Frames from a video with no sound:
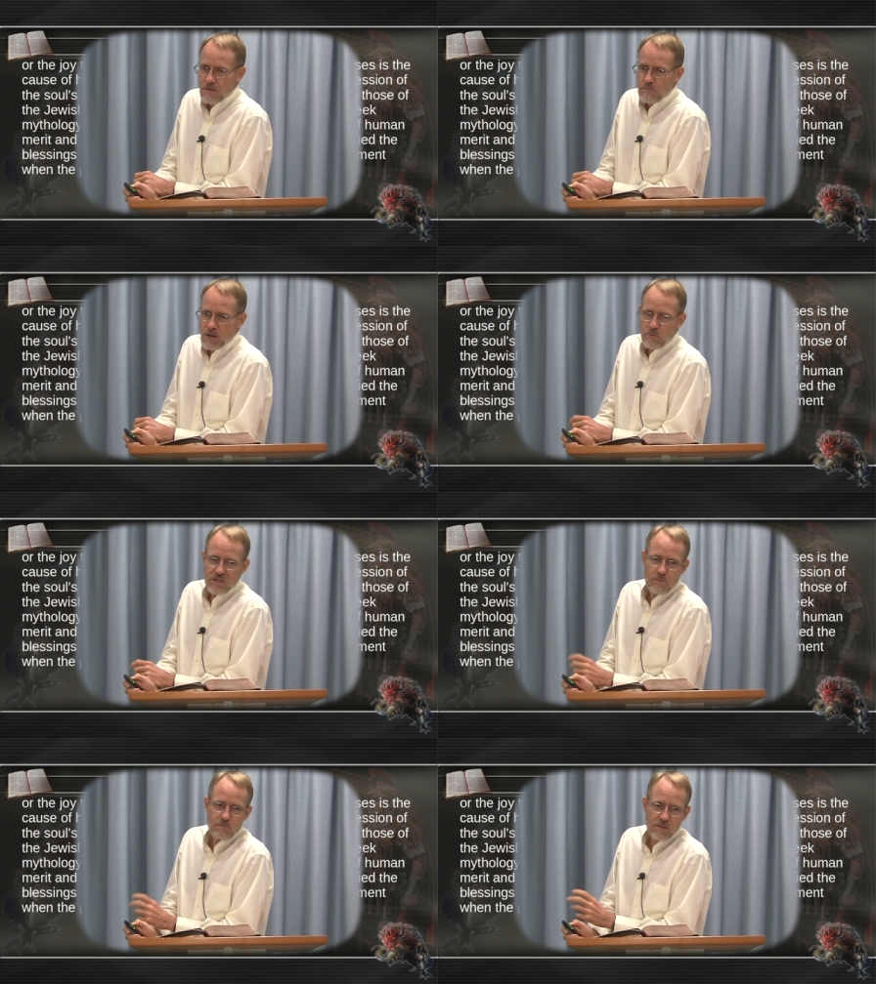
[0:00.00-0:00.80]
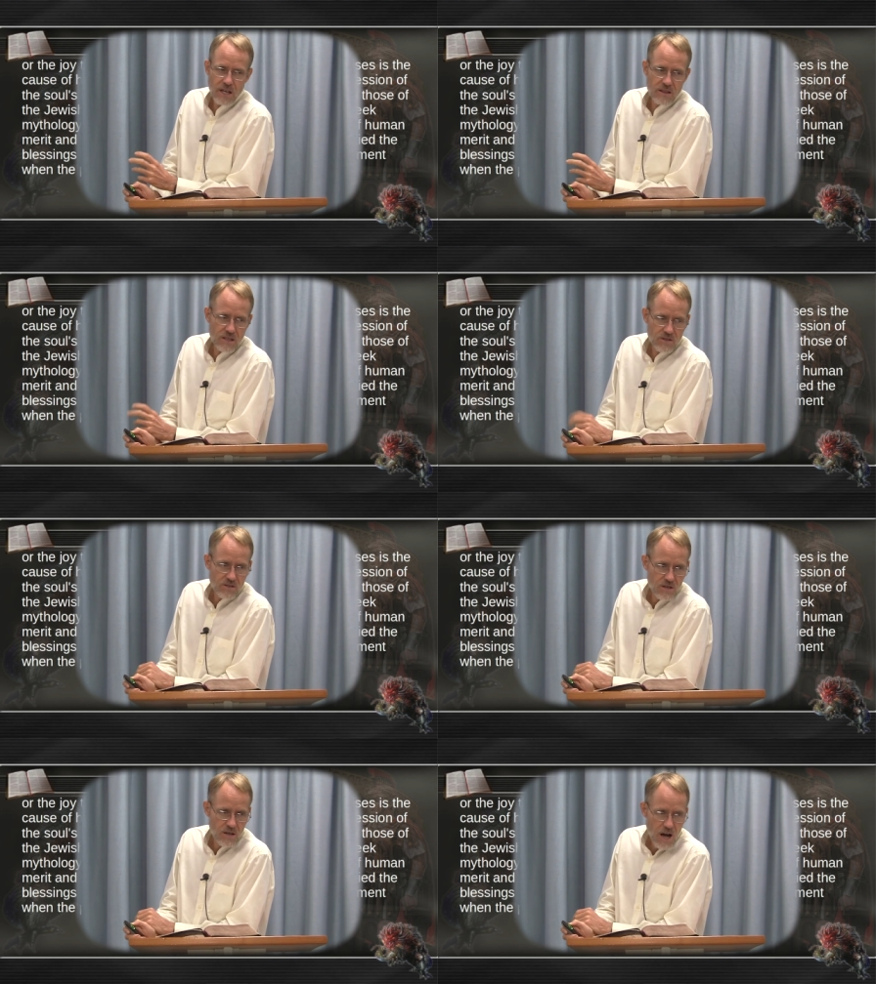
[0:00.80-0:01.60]
but it was a
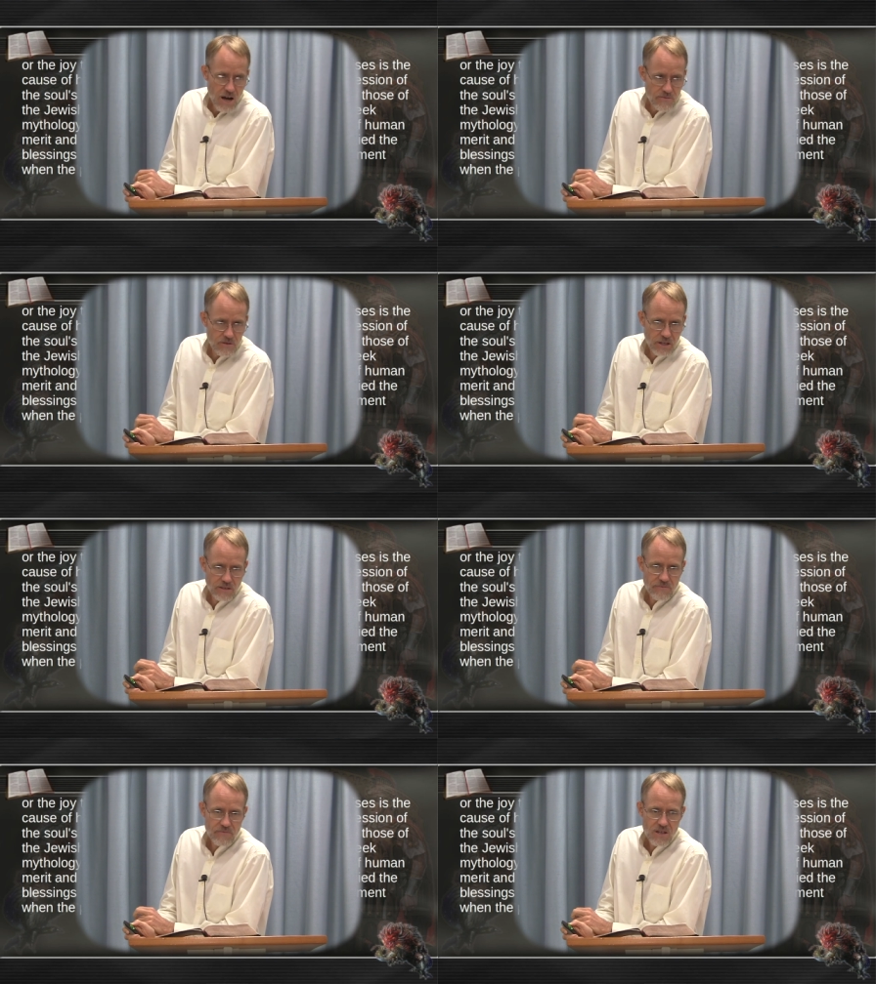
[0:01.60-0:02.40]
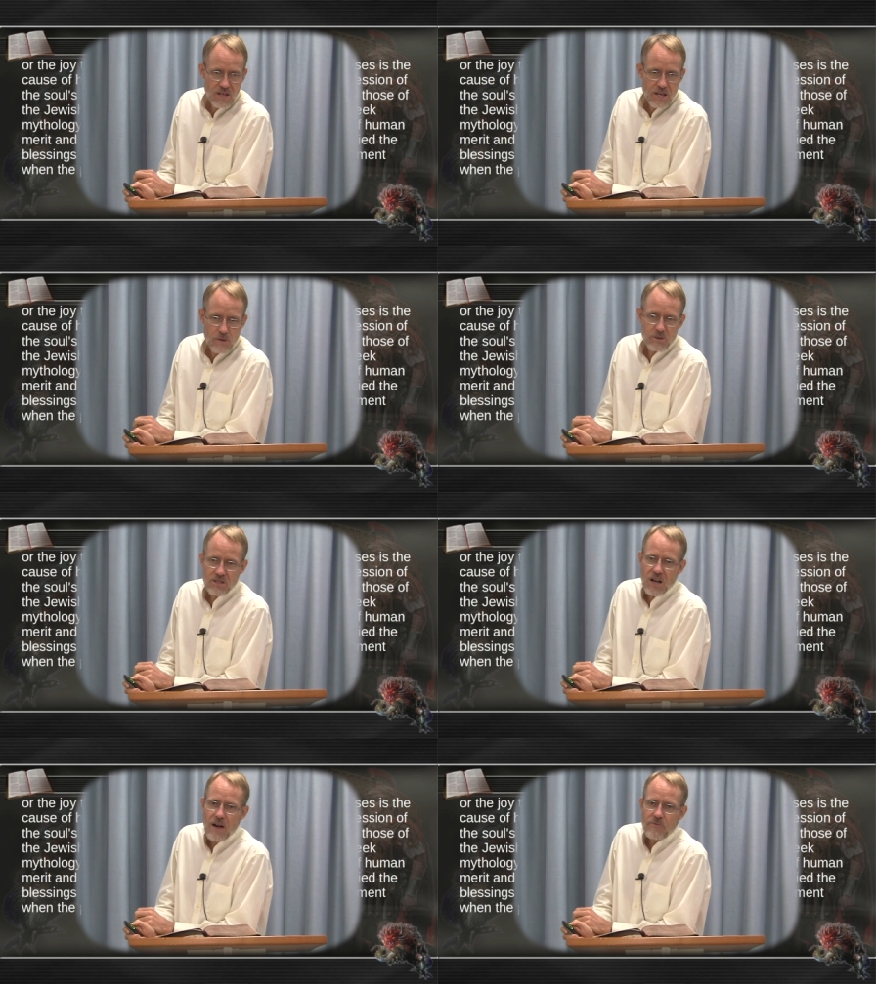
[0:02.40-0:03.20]
bloodless offering. It was
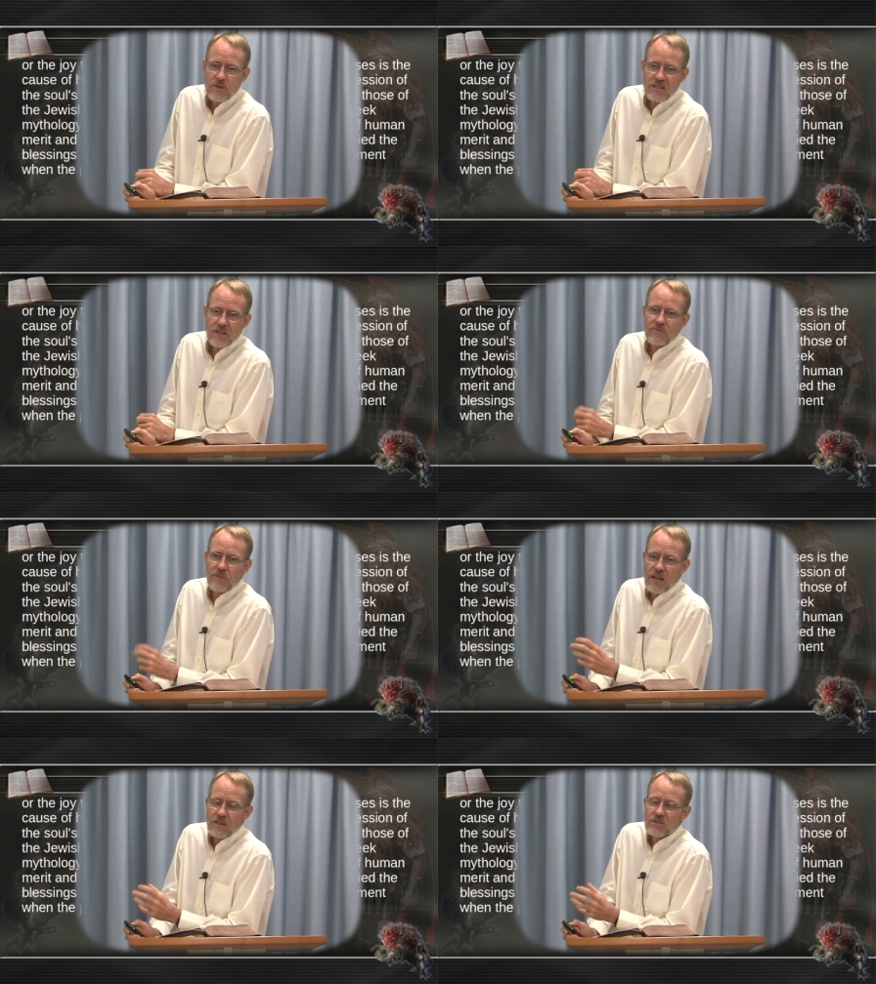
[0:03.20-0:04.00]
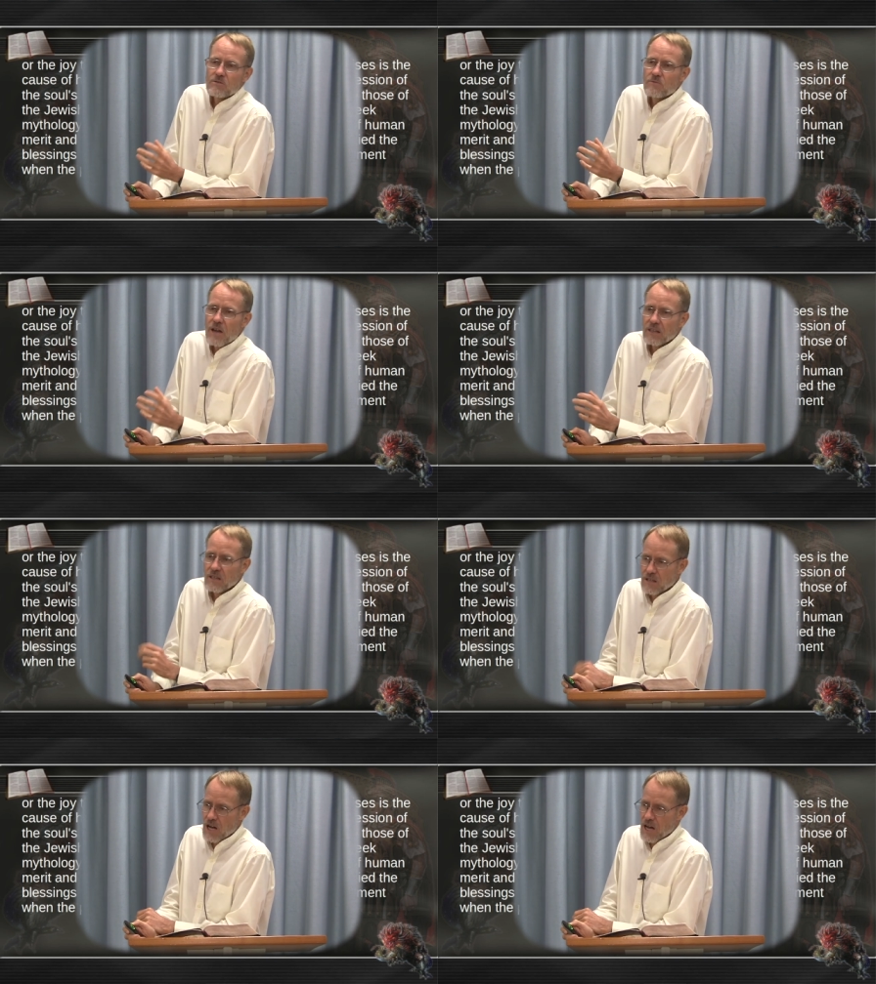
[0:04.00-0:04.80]
an offering that failed to
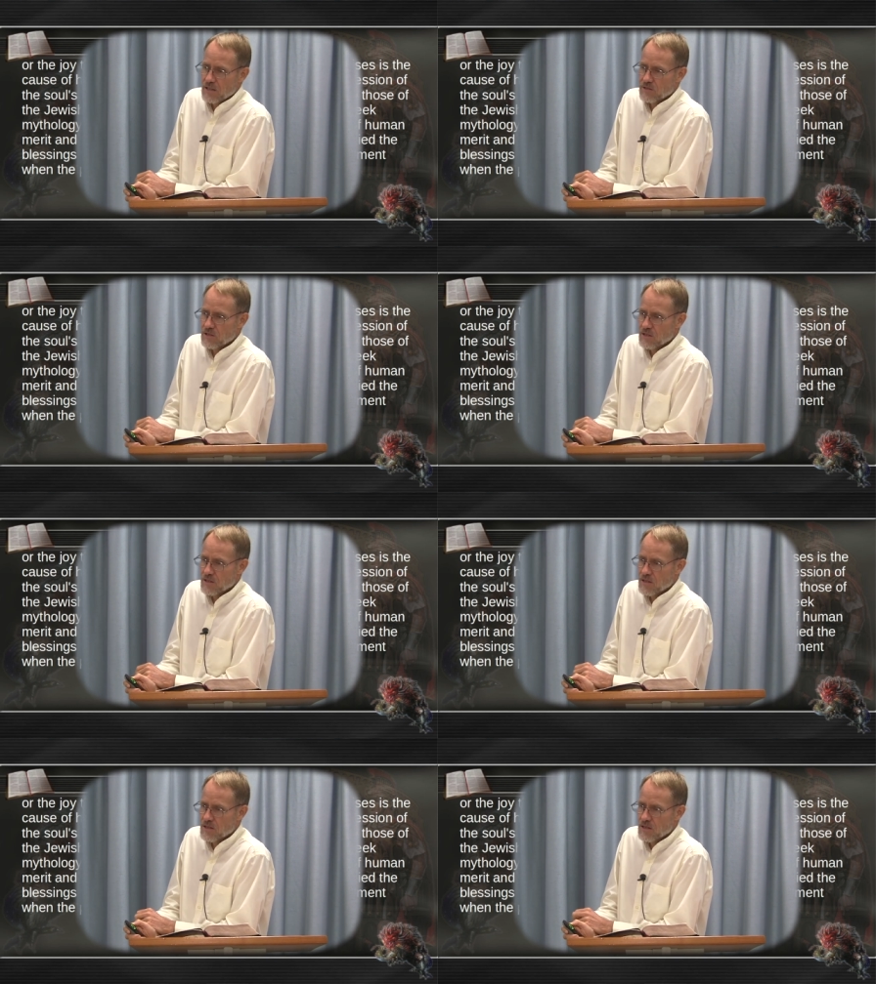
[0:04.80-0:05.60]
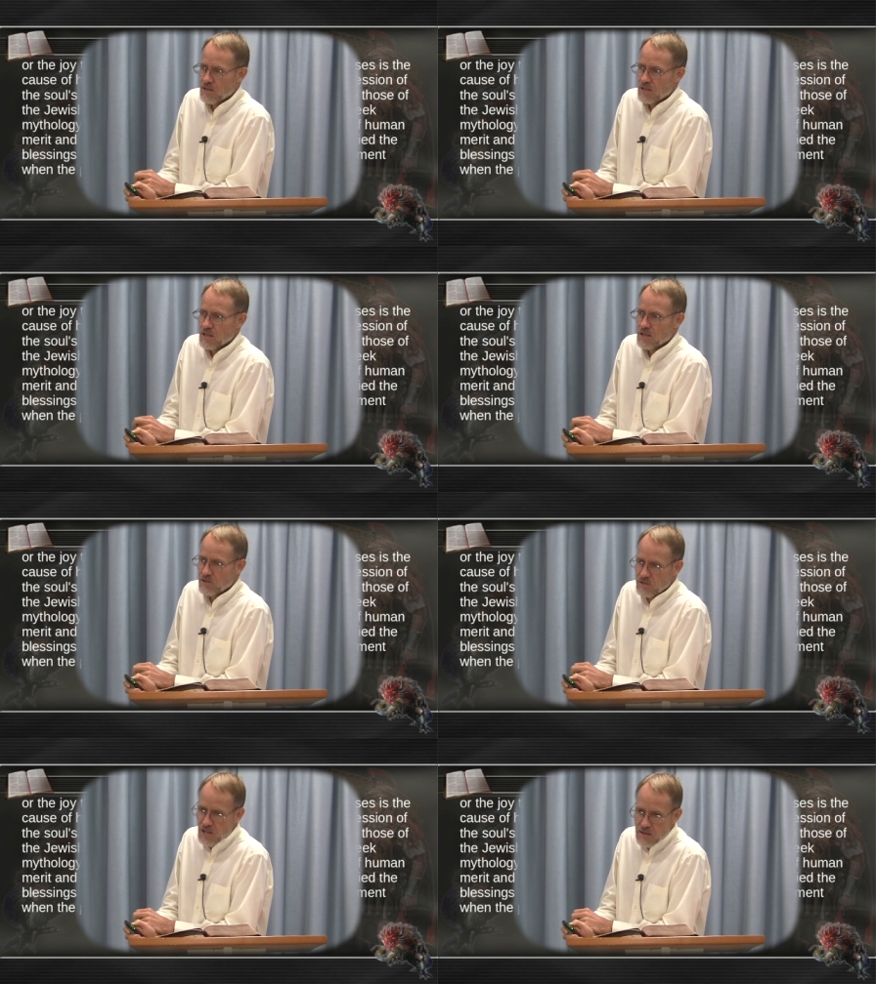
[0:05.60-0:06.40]
recognize his
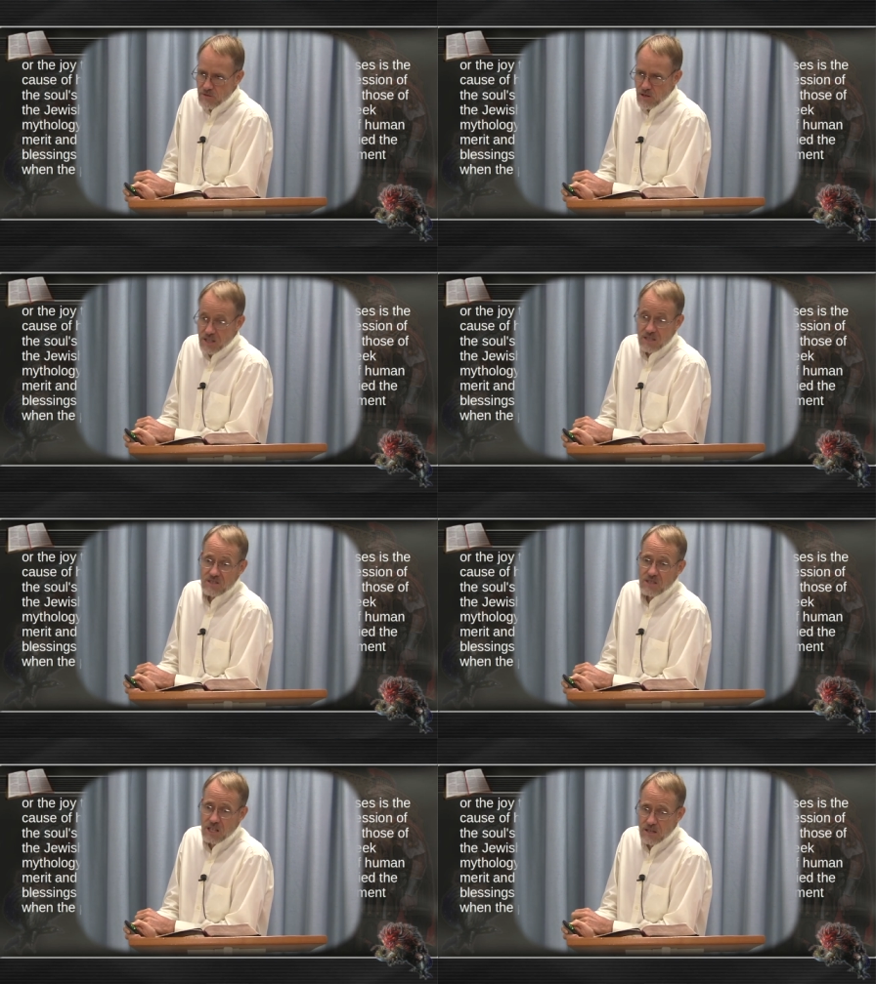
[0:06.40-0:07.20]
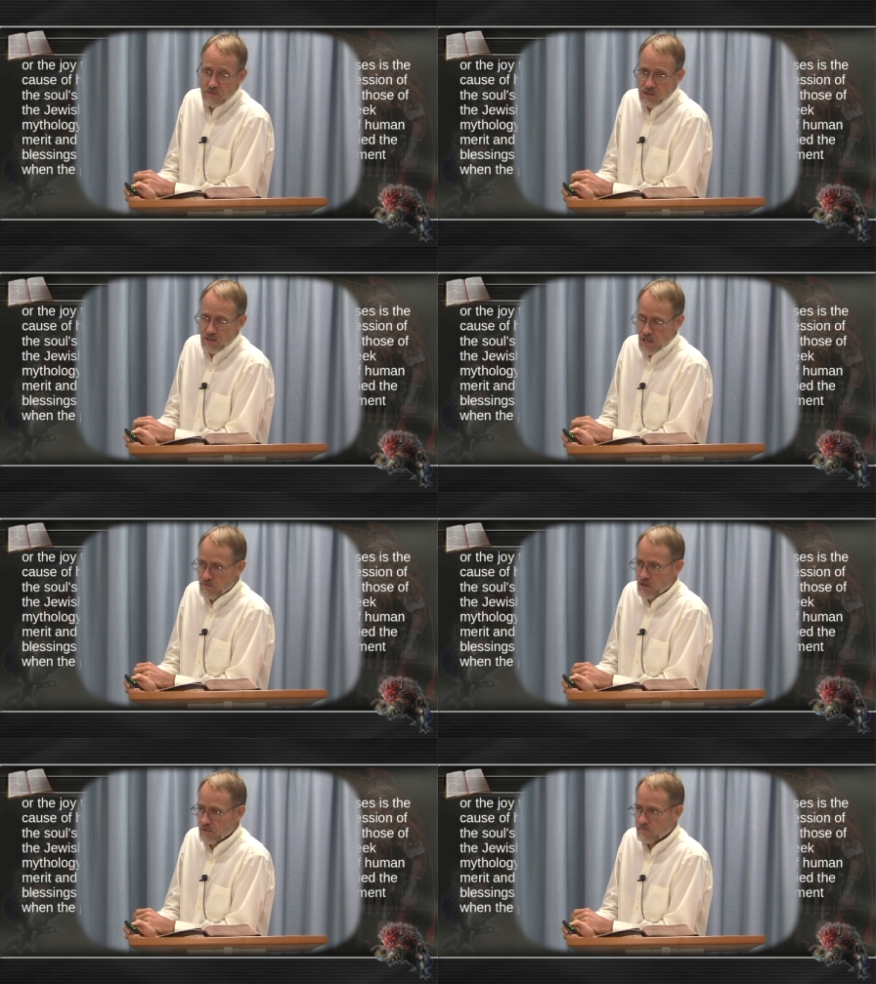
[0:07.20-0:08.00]
Savior and his need of a
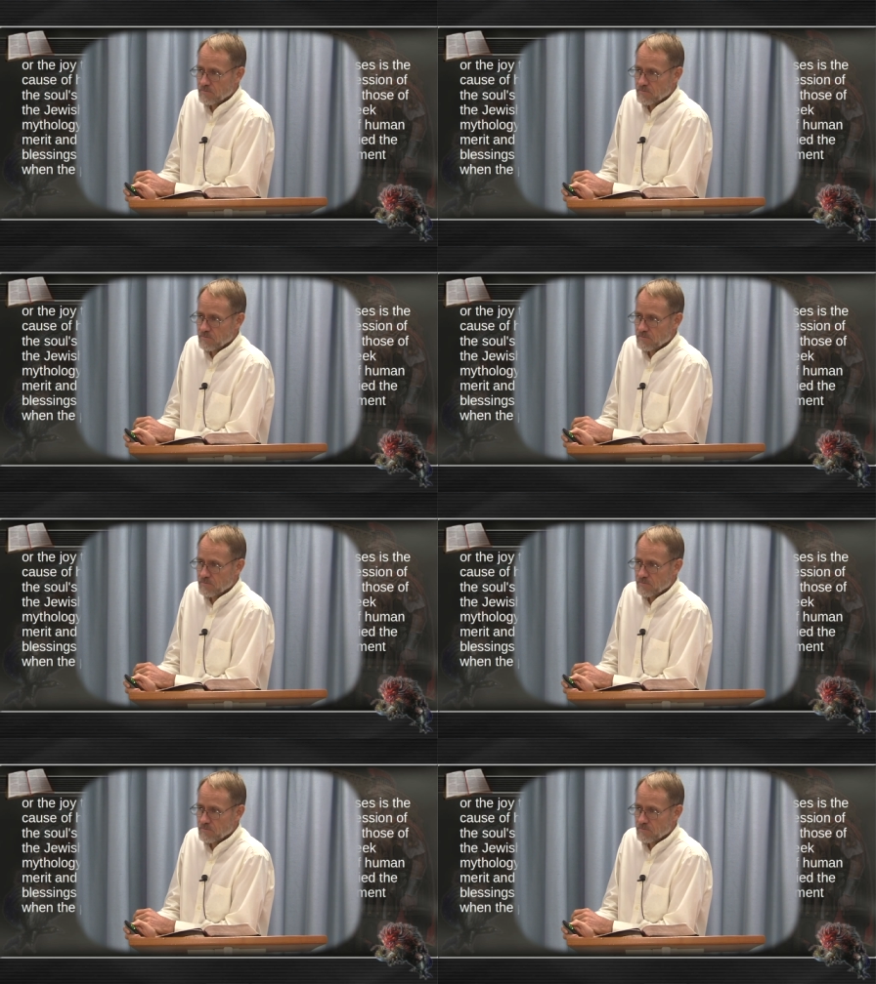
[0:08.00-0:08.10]
Savior.